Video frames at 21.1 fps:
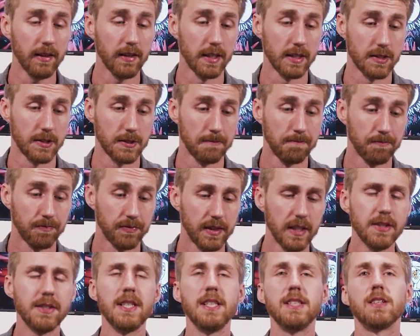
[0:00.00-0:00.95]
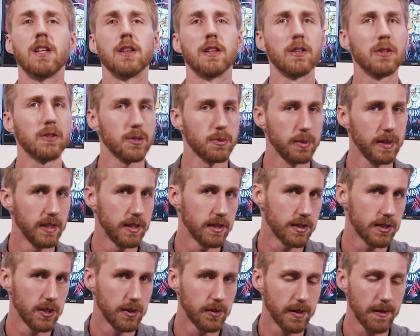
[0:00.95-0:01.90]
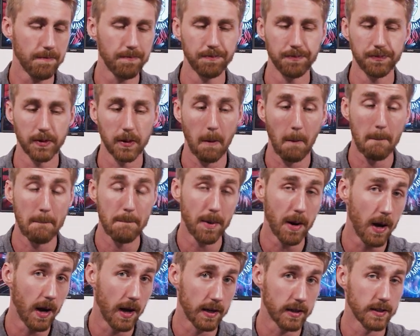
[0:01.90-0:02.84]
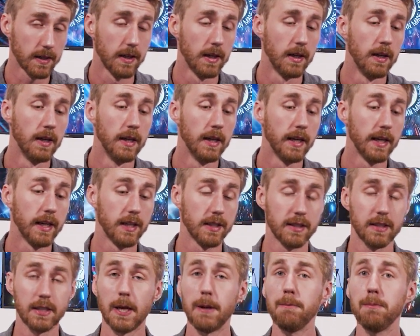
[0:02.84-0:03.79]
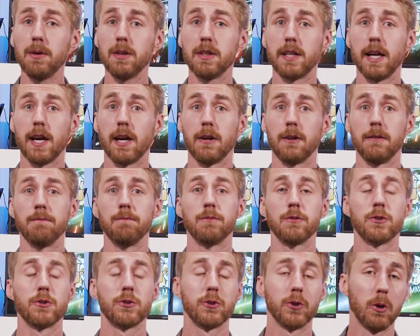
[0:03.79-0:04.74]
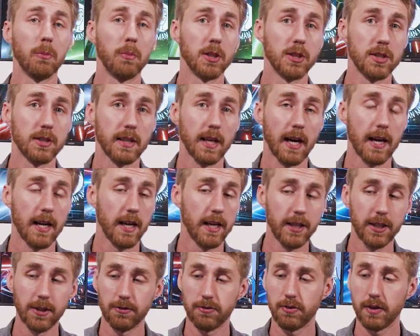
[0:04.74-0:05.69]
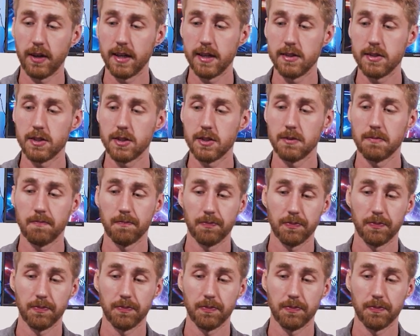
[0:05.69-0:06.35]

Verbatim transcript: of this. This needs a little sweetness to it, but it is tempered down so much of that in-your-face